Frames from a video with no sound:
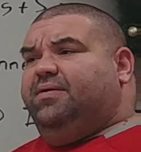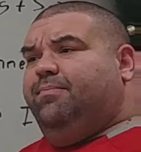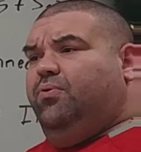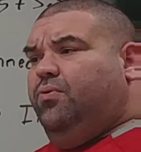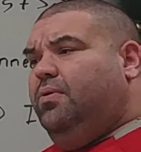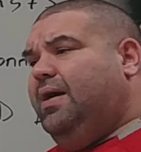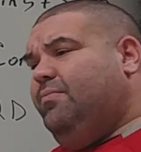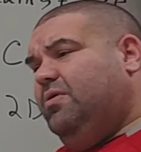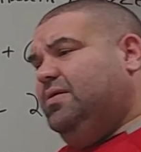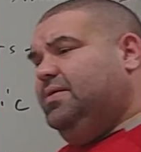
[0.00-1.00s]
a pool, I
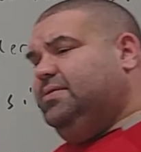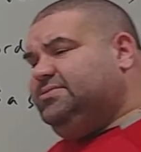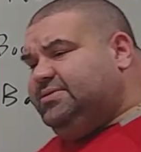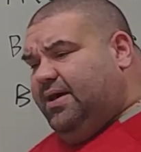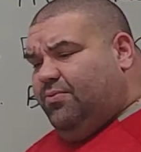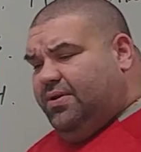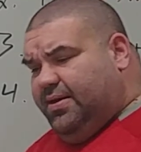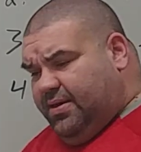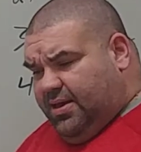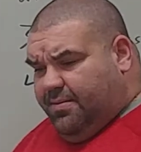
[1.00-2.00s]
want
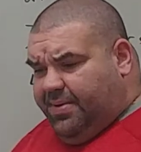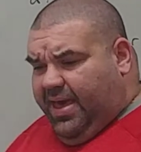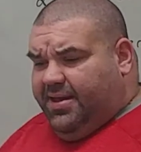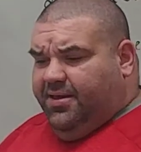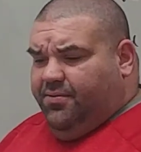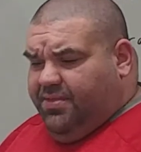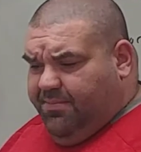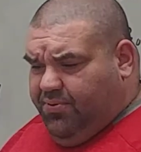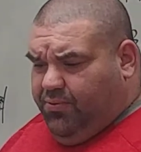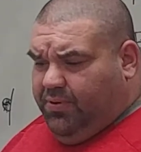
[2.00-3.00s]
a patio to
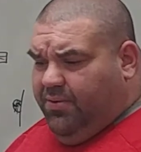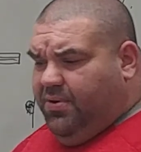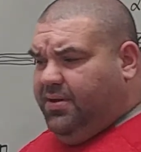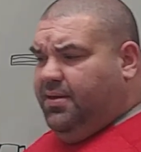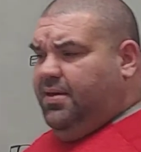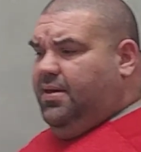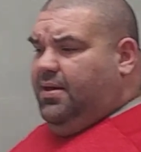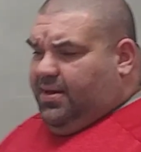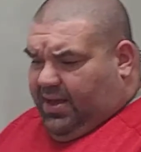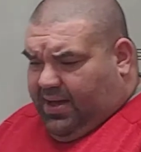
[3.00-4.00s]
that pool. I want a
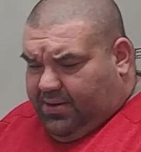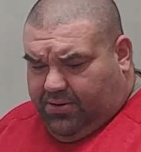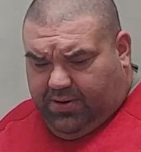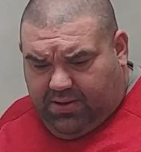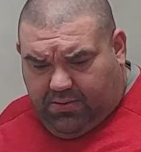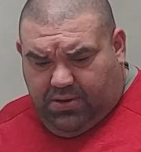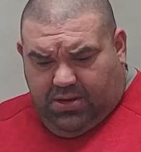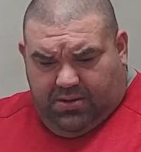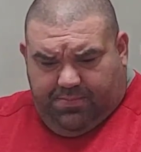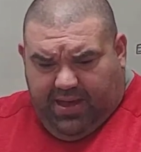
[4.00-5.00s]
concrete
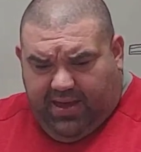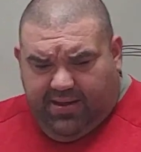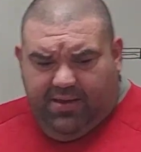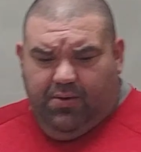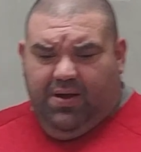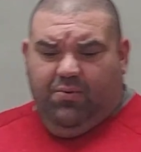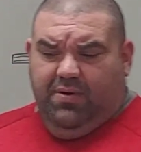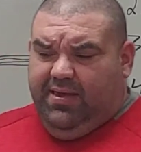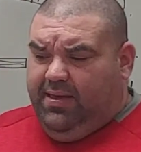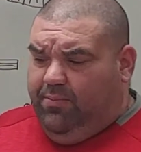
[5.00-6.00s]
patio. I want
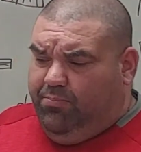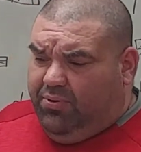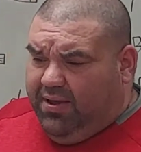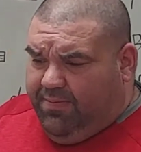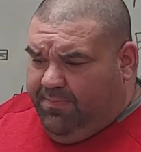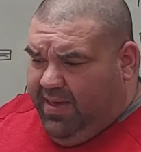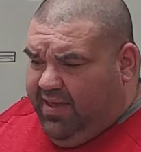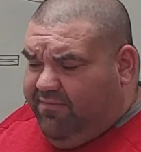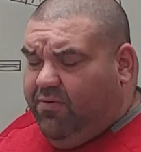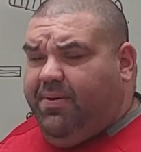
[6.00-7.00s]
a brick
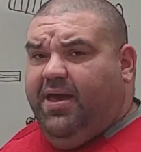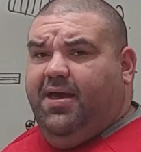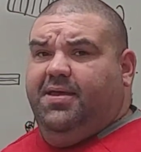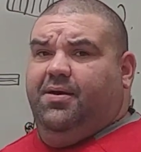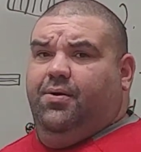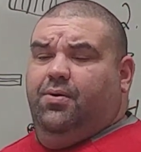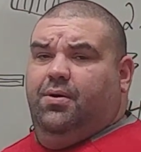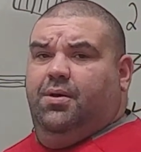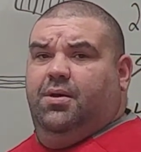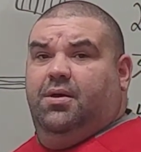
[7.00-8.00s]
paver patio,
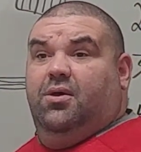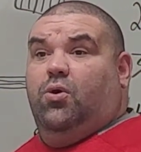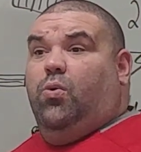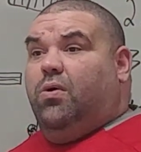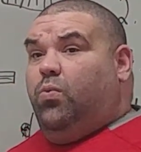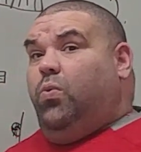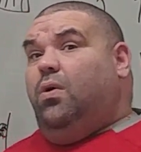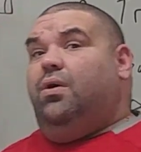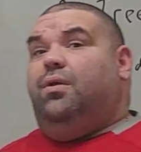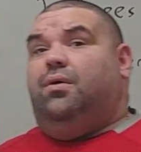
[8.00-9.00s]
or
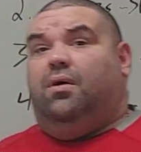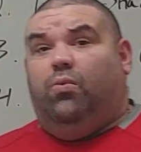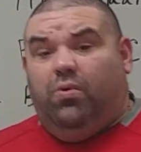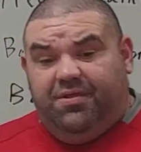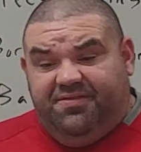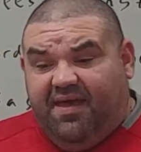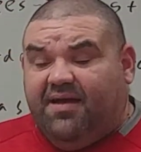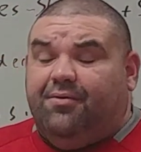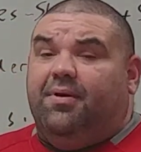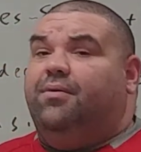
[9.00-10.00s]
a wood deck
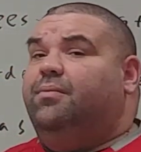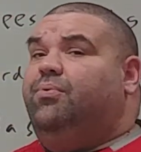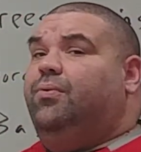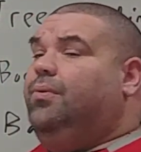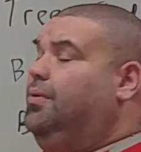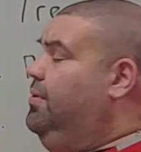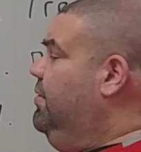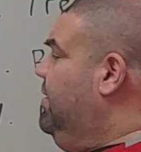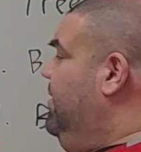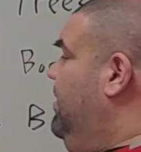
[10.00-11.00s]
around a pool.
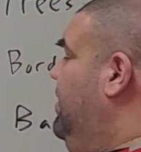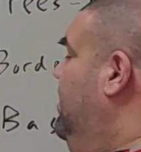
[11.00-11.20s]
Okay.